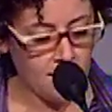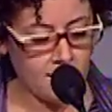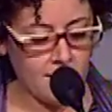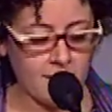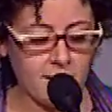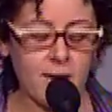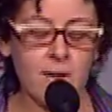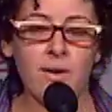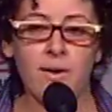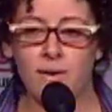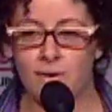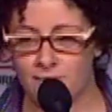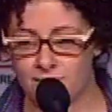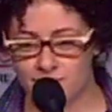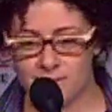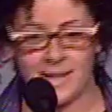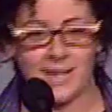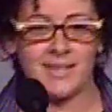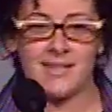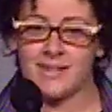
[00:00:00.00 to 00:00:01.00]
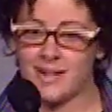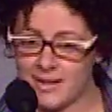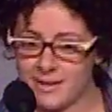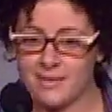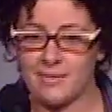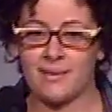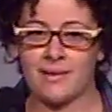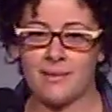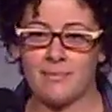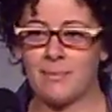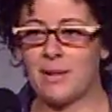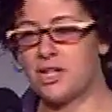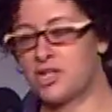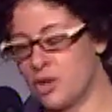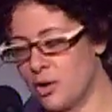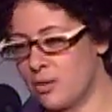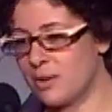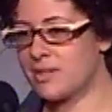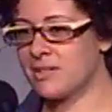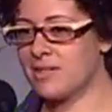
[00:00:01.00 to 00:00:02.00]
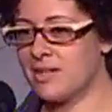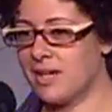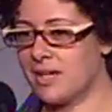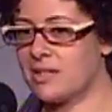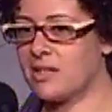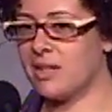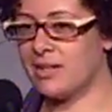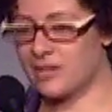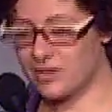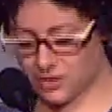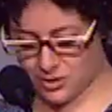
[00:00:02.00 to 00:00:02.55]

No, that's not, my joke is the next line,